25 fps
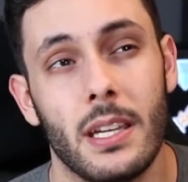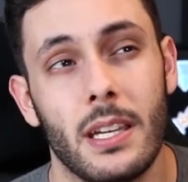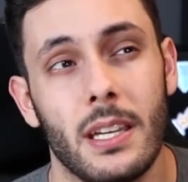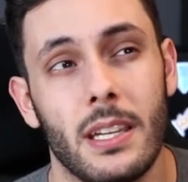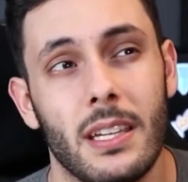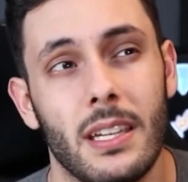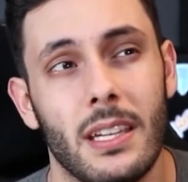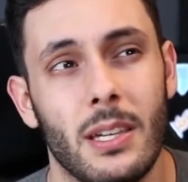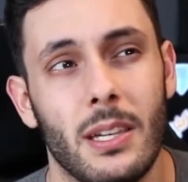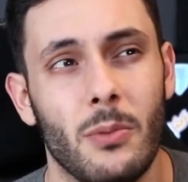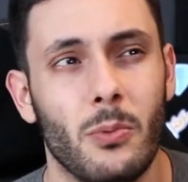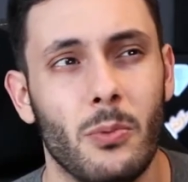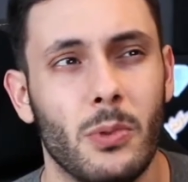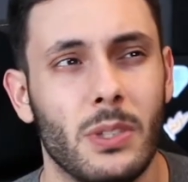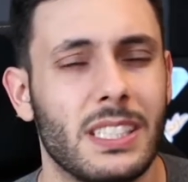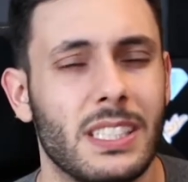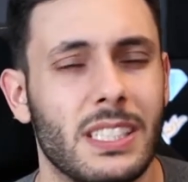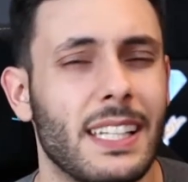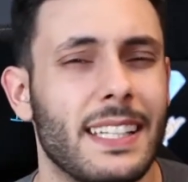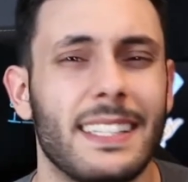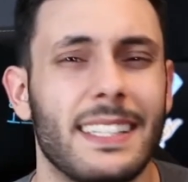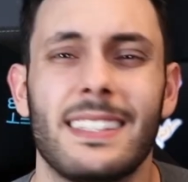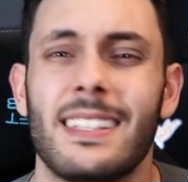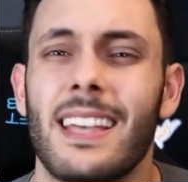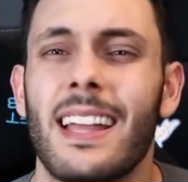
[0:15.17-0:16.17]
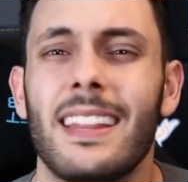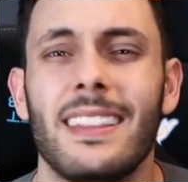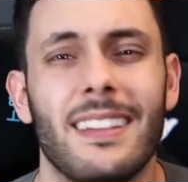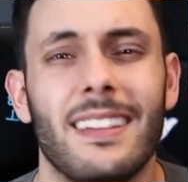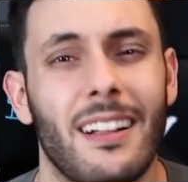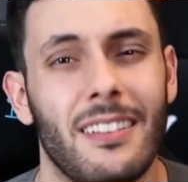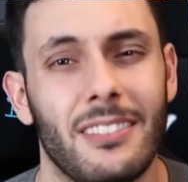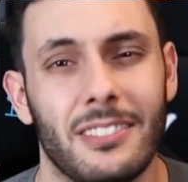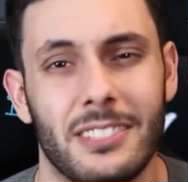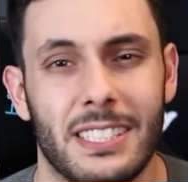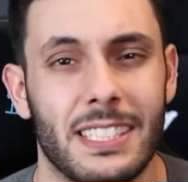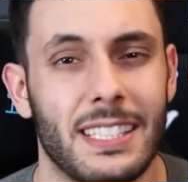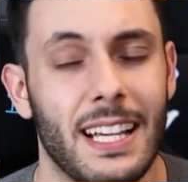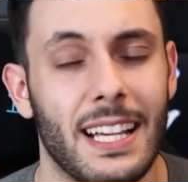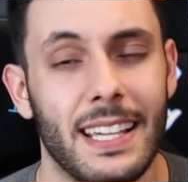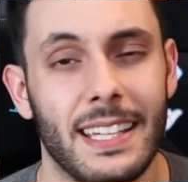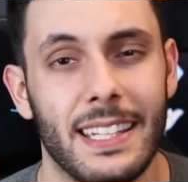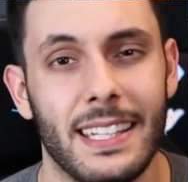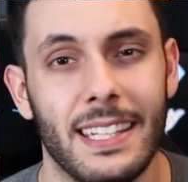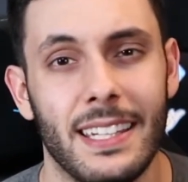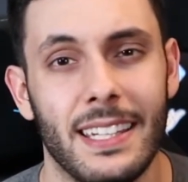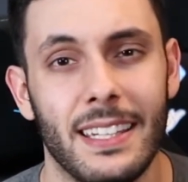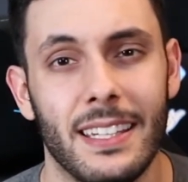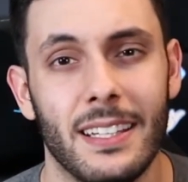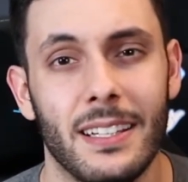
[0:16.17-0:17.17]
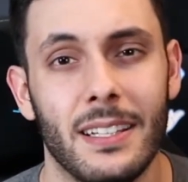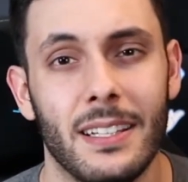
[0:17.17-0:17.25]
It was like $10 at IKEA,